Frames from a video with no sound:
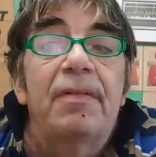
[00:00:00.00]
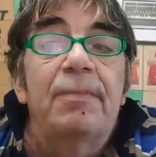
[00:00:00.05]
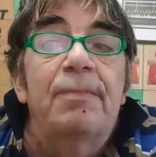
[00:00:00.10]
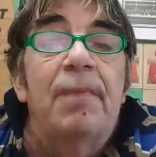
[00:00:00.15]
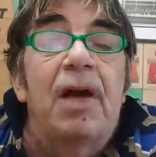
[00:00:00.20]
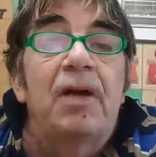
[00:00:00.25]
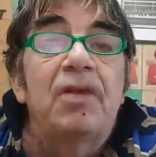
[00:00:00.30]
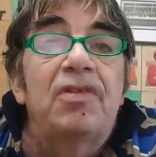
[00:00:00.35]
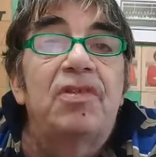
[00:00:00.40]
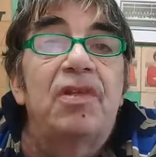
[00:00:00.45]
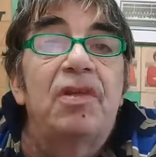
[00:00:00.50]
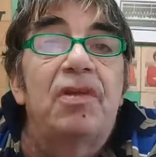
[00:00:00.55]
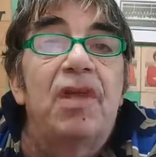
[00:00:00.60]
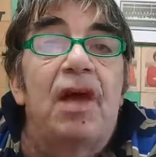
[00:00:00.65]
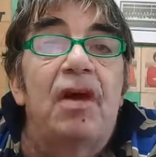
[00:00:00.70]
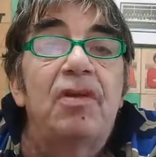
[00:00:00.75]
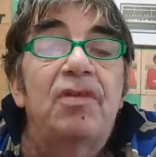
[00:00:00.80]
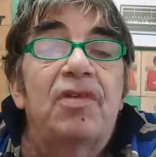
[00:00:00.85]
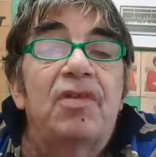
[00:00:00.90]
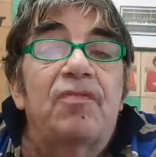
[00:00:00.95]
Most of
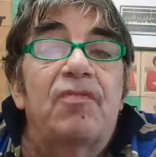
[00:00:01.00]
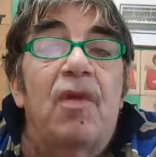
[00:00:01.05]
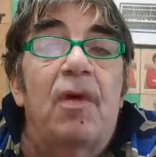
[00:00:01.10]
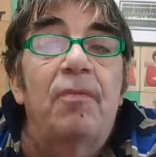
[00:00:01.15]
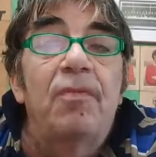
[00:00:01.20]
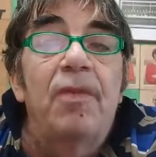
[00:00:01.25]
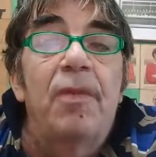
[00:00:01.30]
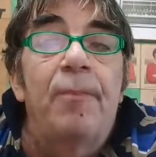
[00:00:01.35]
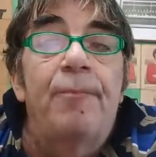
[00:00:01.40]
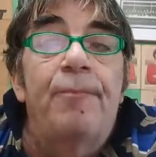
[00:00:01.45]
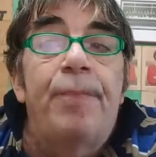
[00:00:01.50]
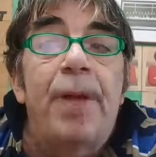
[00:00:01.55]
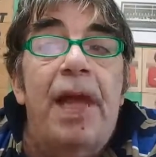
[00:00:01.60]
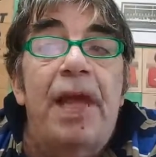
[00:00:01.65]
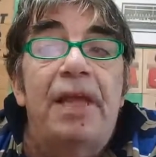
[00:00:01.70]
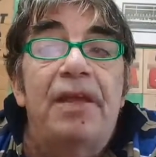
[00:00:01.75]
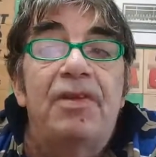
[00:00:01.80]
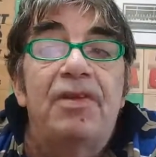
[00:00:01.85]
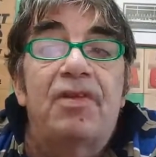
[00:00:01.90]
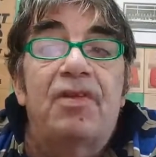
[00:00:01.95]
those from the
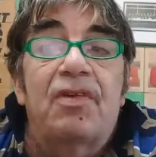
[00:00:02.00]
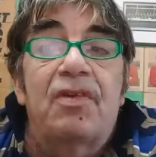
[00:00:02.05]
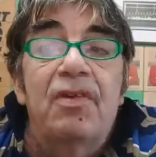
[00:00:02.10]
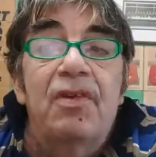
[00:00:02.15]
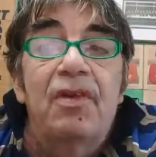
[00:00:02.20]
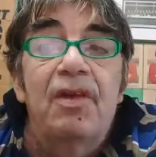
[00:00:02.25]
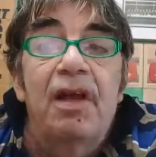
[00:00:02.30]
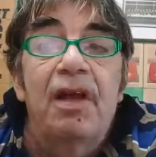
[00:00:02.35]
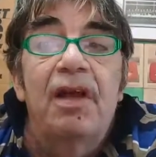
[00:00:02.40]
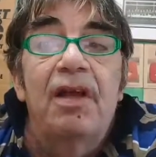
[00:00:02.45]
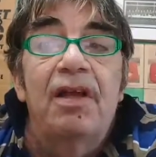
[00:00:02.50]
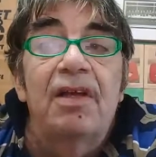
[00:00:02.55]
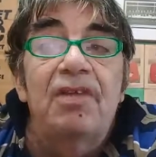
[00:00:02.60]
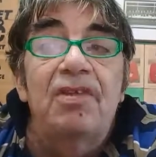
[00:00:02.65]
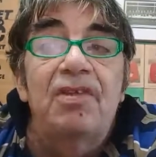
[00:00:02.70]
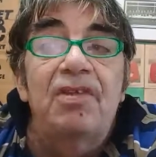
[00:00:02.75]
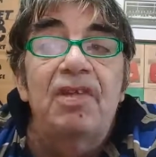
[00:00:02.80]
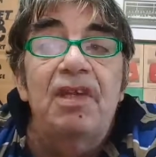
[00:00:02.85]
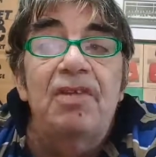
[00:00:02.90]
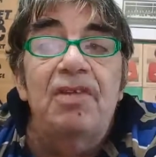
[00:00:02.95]
bench.
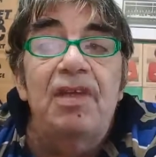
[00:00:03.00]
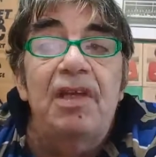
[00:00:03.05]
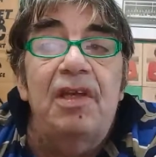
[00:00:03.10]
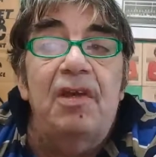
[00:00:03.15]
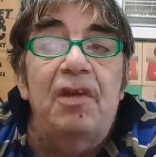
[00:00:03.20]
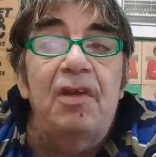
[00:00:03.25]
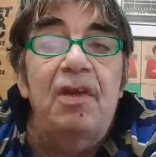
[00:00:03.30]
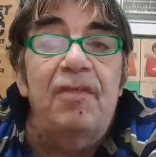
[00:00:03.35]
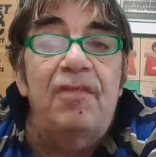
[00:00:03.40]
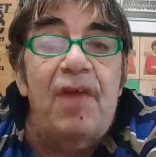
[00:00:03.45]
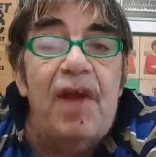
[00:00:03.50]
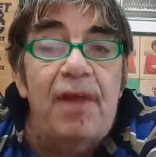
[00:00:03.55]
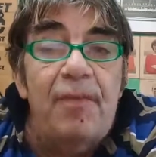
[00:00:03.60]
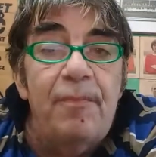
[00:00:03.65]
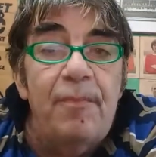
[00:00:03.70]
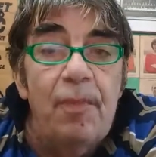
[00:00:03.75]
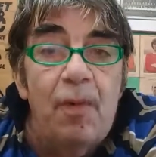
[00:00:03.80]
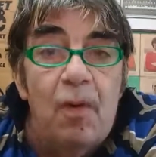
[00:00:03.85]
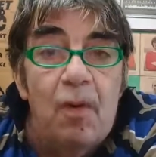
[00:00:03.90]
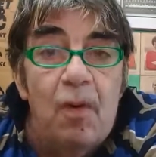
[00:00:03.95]
City could have had
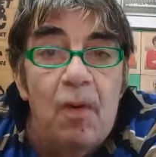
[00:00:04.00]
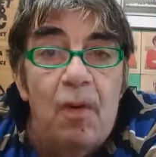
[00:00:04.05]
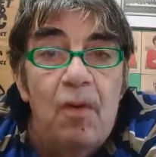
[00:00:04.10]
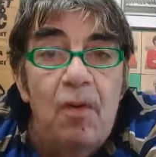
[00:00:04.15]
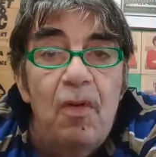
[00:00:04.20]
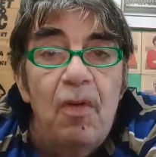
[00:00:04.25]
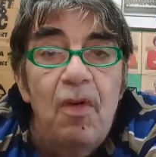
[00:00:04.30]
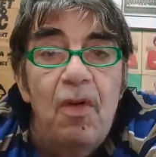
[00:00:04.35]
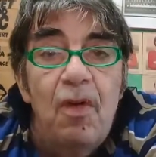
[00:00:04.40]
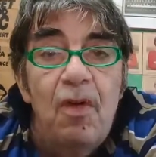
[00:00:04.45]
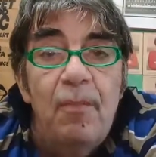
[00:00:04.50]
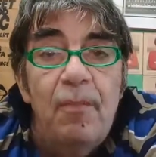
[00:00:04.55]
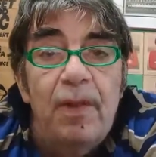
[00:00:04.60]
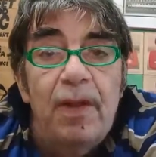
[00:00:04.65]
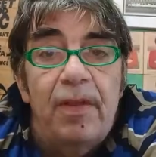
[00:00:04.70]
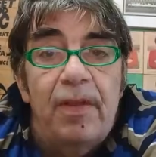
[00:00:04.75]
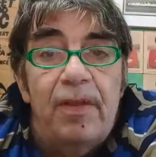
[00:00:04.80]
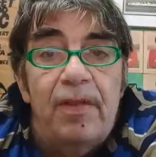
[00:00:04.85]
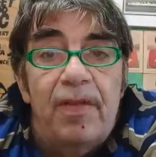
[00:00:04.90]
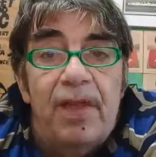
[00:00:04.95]
more,
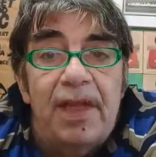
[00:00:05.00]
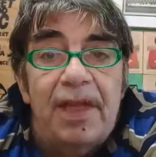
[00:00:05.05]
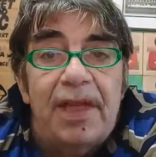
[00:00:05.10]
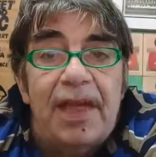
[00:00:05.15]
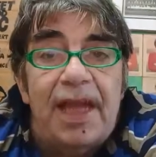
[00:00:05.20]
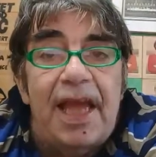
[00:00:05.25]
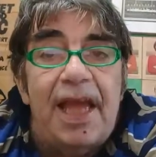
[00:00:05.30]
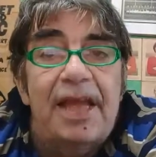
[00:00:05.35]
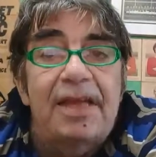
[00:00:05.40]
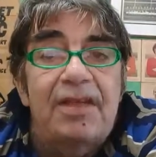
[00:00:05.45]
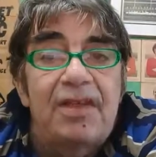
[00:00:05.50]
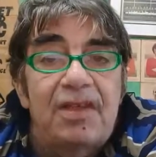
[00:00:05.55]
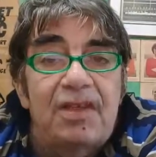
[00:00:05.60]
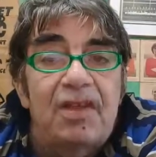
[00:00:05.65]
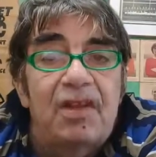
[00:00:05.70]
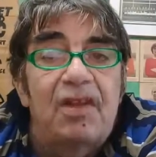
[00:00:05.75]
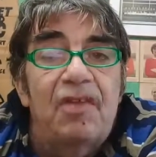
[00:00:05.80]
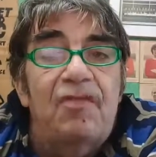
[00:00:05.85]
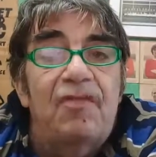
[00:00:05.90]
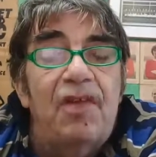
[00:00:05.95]
but they cantered
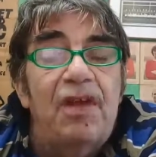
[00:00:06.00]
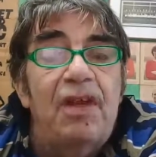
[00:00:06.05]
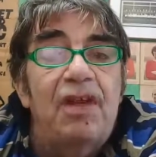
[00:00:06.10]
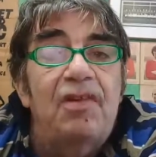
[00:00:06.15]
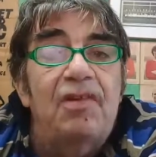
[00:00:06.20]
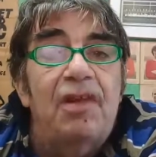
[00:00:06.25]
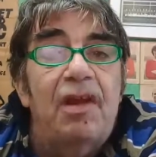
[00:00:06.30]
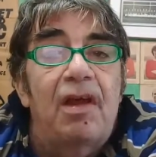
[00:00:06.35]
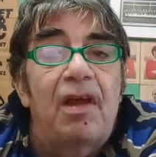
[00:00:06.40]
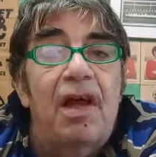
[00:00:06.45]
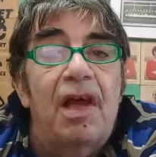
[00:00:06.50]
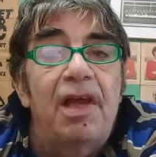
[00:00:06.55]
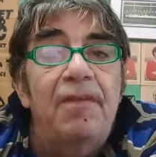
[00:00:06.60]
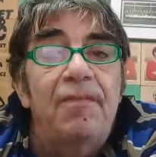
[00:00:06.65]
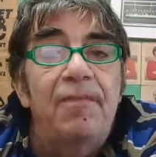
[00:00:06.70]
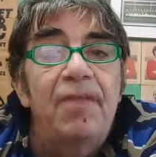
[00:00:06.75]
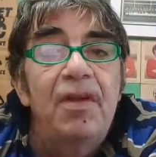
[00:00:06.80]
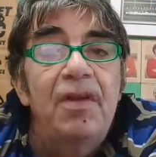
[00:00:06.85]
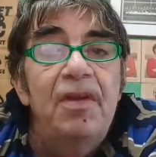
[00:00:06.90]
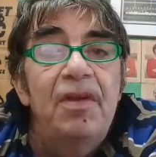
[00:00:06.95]
to the finish
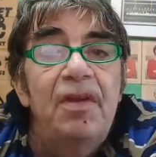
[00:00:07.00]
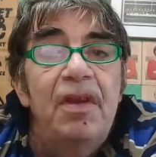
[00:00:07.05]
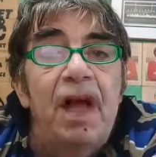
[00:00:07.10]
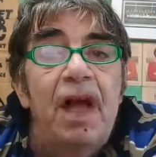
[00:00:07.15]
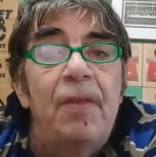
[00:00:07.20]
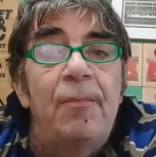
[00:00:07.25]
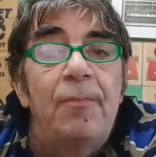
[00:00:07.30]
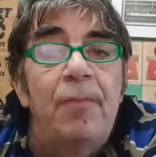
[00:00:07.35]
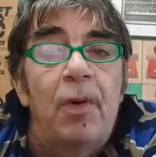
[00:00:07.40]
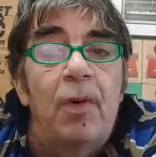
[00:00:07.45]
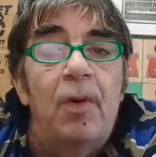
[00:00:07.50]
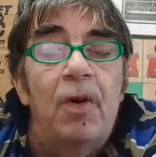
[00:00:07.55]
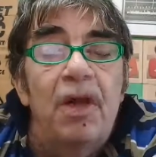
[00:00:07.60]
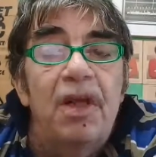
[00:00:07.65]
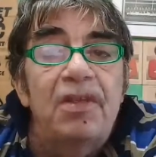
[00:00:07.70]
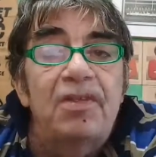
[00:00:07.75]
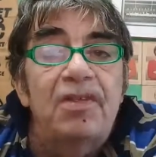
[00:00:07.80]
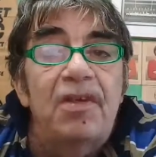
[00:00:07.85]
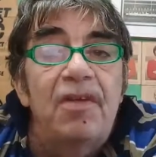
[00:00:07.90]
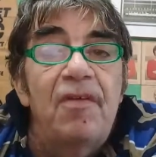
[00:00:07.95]
line, and
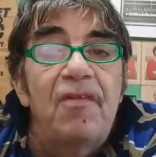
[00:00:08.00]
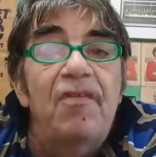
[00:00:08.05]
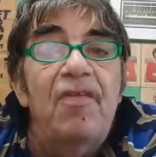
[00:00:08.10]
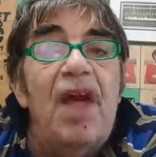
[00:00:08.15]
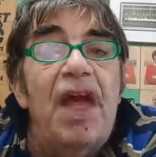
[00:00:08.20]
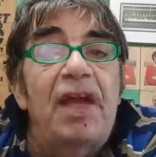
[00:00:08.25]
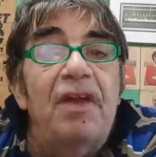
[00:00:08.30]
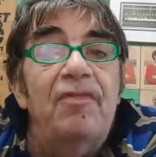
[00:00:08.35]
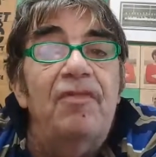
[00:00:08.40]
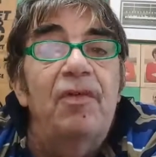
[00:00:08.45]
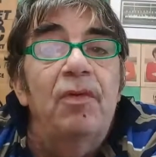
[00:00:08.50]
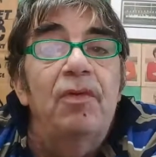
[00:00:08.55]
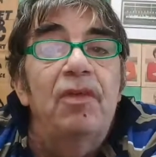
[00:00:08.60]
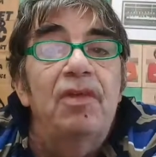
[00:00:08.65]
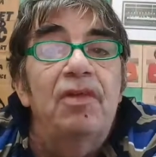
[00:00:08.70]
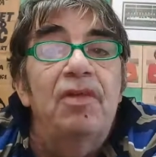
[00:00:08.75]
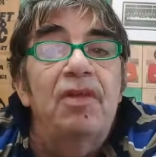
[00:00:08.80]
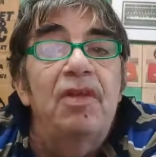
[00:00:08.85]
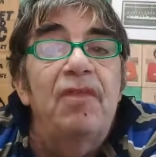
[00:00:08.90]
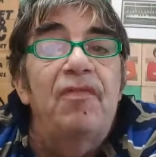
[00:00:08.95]
Moyes, thankful
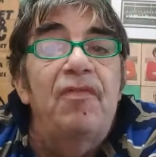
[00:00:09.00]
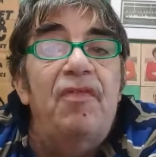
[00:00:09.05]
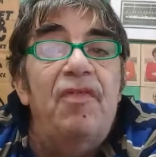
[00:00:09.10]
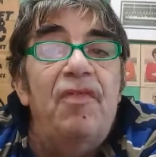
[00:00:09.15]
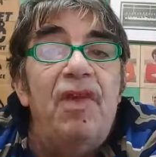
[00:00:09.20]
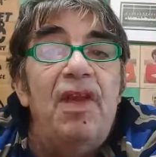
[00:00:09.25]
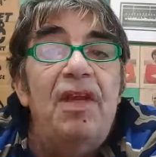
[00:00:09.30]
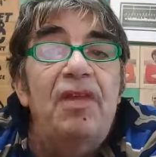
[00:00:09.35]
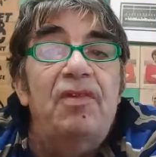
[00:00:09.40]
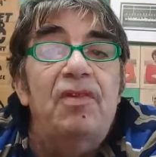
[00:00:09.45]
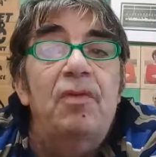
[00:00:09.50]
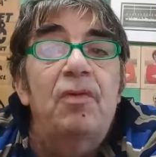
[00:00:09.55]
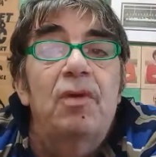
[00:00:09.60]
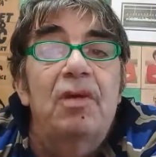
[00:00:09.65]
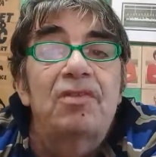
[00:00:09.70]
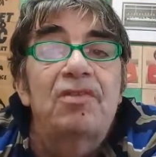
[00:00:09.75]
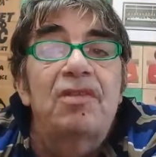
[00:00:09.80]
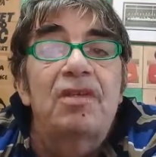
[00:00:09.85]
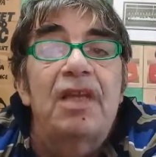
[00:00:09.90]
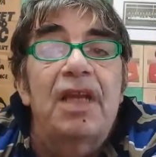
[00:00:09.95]
the defeat
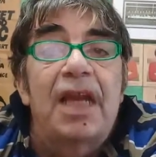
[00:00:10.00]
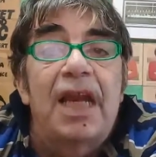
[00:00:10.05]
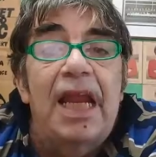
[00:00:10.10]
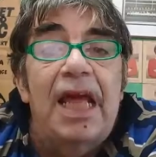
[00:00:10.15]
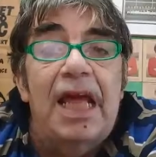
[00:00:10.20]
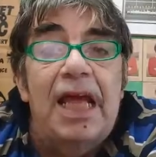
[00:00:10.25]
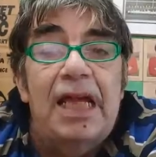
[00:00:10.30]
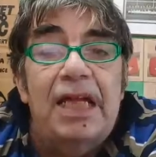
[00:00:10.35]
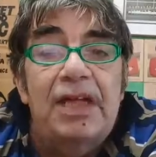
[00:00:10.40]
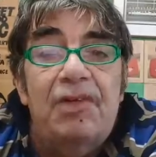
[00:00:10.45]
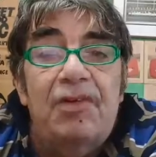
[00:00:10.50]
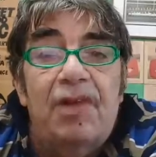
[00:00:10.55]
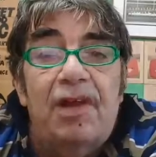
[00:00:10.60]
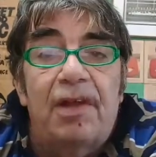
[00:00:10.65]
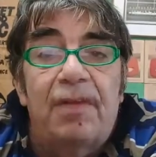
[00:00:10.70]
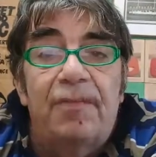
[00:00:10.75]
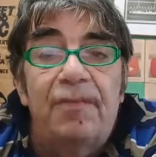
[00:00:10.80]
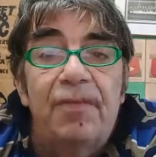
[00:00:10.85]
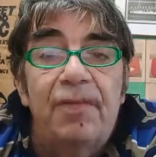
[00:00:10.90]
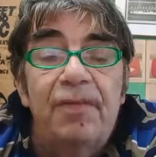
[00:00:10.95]
wasn't
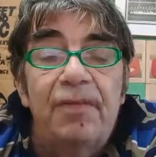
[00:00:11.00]
larger.